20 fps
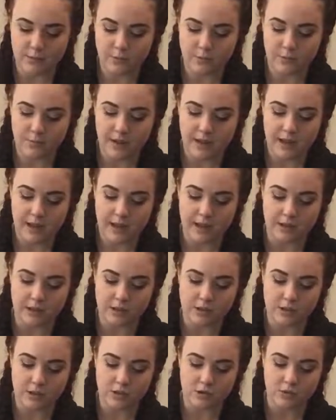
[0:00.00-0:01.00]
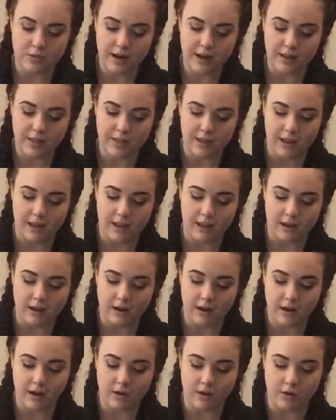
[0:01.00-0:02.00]
would be, a straight line
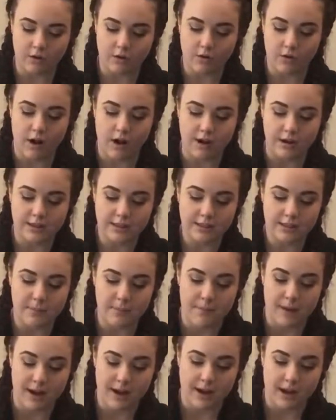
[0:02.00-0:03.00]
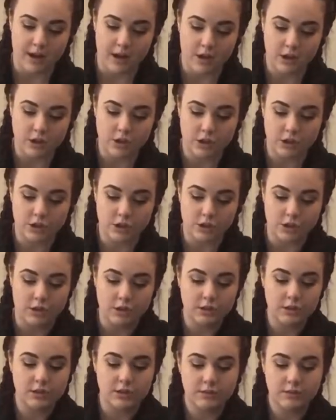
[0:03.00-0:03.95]
across my shirt.